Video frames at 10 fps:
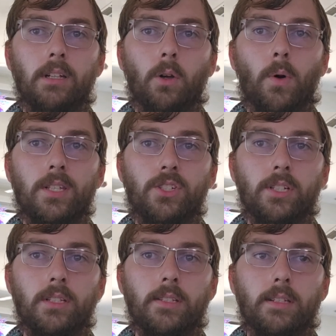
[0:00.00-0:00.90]

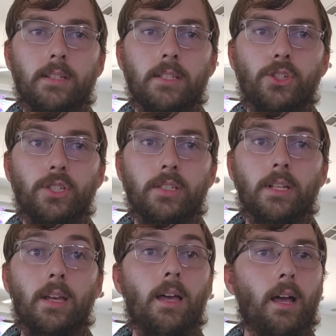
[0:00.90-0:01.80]
Questions such as,
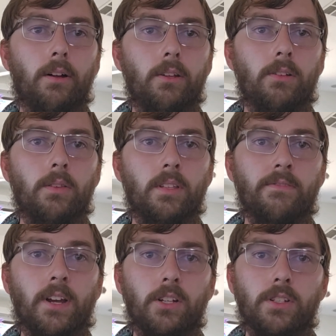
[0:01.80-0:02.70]
how do you know these
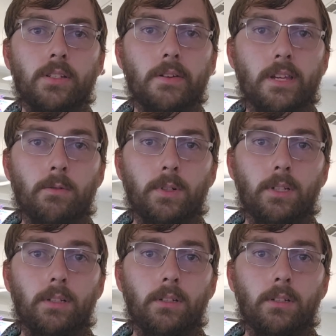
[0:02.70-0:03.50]
fractions are equal?